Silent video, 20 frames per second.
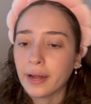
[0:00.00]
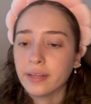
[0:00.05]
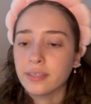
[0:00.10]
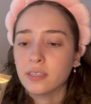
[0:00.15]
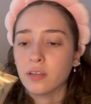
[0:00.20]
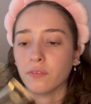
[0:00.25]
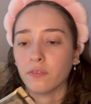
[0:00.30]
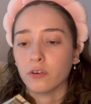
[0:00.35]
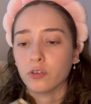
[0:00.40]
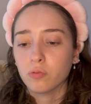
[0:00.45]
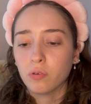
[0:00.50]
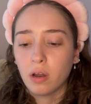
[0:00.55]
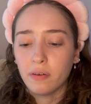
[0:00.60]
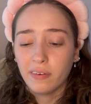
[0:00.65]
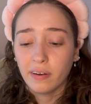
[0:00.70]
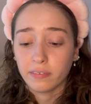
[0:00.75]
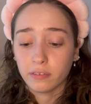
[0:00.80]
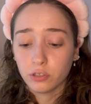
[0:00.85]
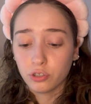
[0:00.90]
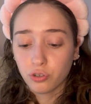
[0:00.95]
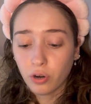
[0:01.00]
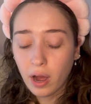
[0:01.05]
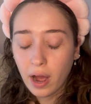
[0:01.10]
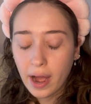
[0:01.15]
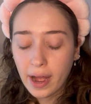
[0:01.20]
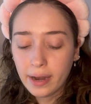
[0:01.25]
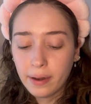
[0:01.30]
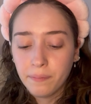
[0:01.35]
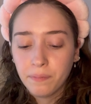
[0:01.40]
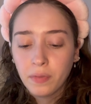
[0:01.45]
It's the first one I've ever
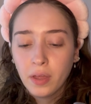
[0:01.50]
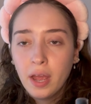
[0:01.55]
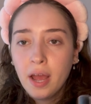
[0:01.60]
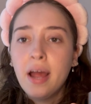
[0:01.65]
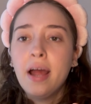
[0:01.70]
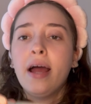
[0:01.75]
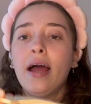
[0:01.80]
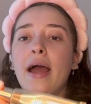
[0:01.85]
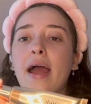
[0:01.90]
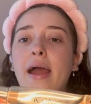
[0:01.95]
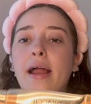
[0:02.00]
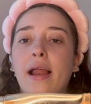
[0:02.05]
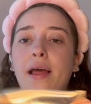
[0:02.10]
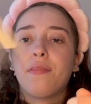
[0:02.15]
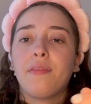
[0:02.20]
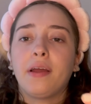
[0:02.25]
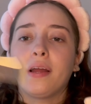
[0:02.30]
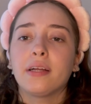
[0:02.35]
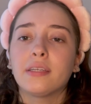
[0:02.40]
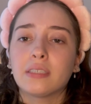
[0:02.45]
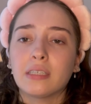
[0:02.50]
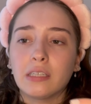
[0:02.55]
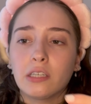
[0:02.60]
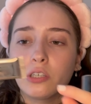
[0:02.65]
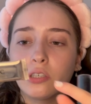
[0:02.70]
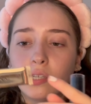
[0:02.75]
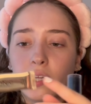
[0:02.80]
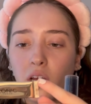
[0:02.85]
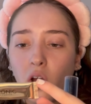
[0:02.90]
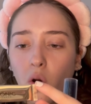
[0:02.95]
tried and I think it's
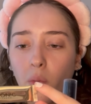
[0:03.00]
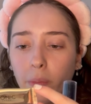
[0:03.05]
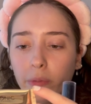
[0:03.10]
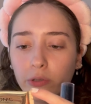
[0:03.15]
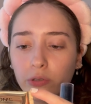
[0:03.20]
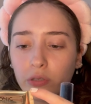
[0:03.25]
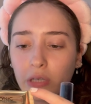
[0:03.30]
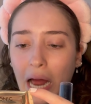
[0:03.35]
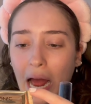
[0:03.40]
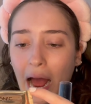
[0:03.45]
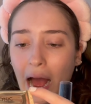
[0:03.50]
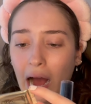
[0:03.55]
literally almost